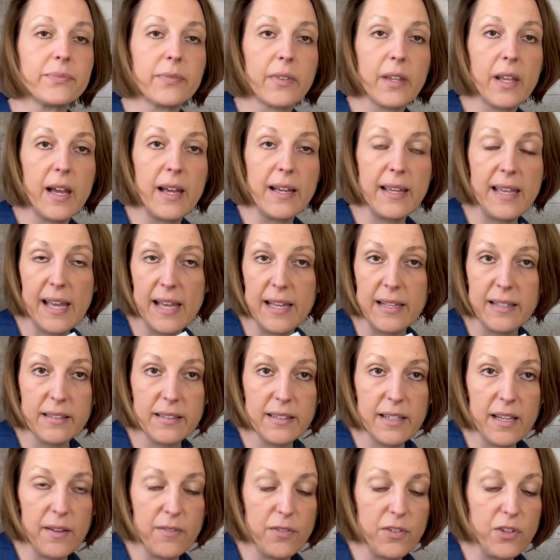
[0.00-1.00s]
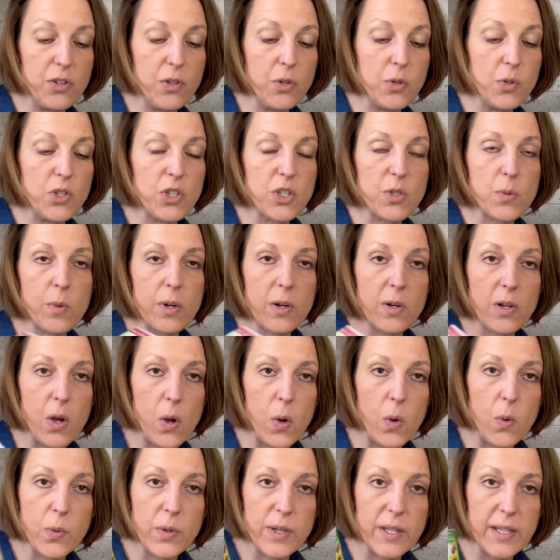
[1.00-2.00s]
again, if you just want to
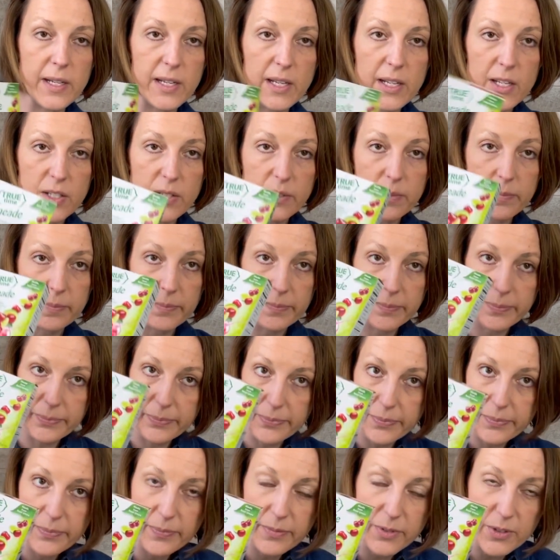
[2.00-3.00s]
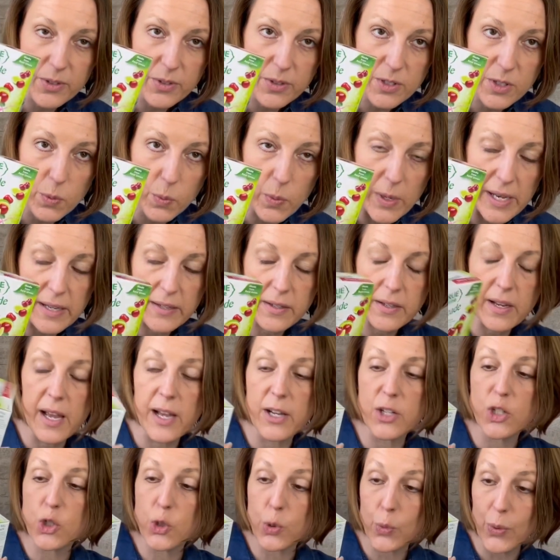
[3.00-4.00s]
go get a
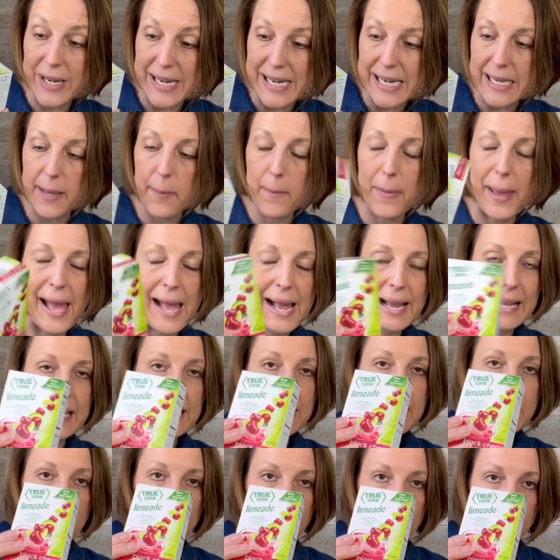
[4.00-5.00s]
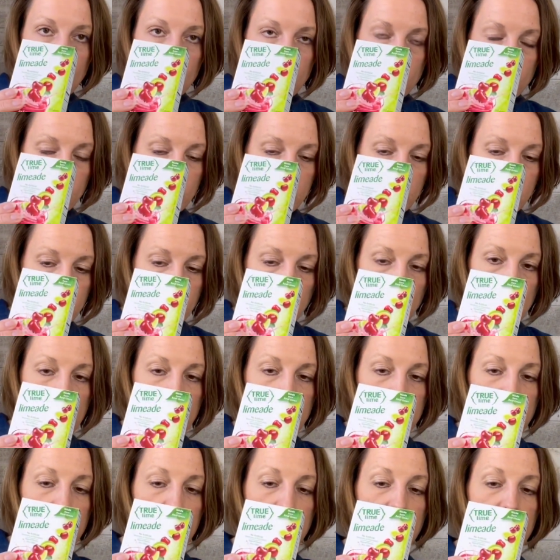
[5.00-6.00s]
drink packet in your grocery store,
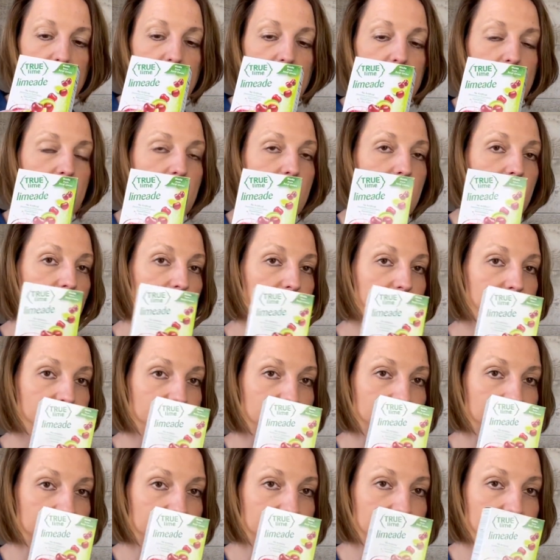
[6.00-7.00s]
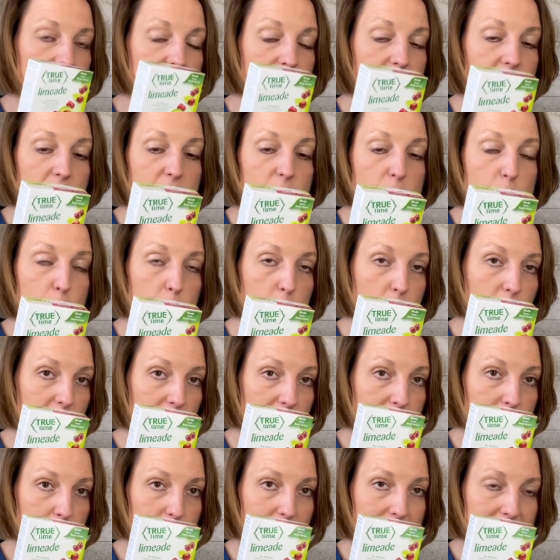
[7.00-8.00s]
the True
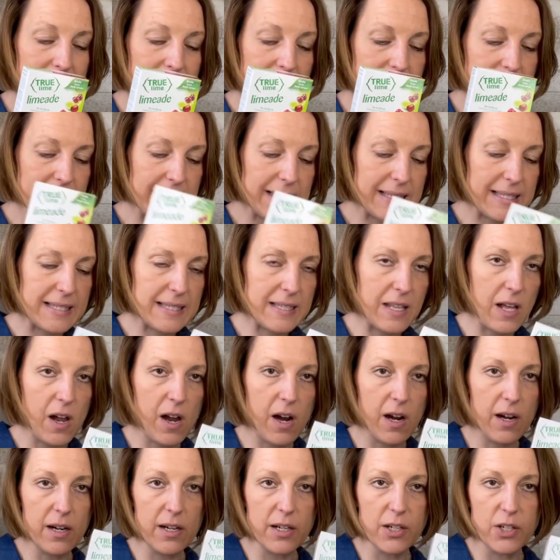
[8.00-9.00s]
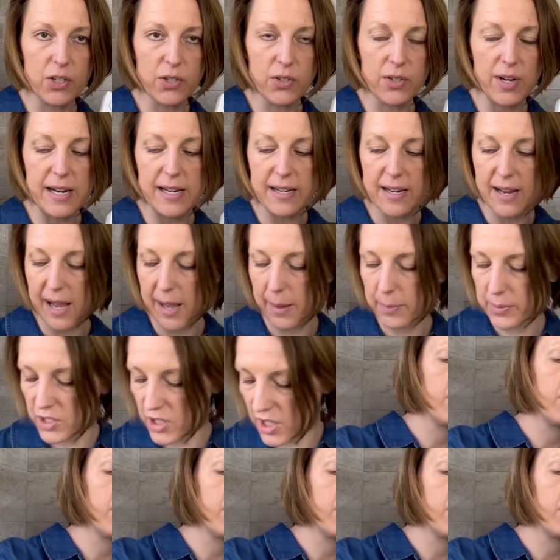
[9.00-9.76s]
Lime packets are a great option.